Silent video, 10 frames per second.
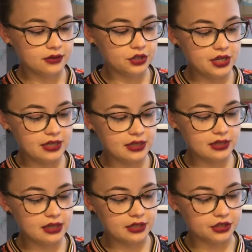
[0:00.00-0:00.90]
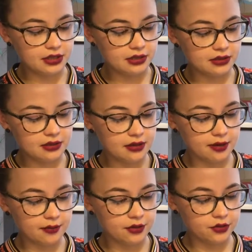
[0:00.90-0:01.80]
cheese is delicious,
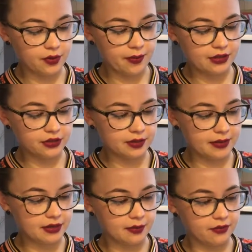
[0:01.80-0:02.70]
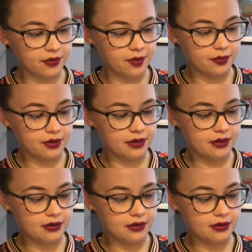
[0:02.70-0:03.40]
and you just want to make sure it's melted before you put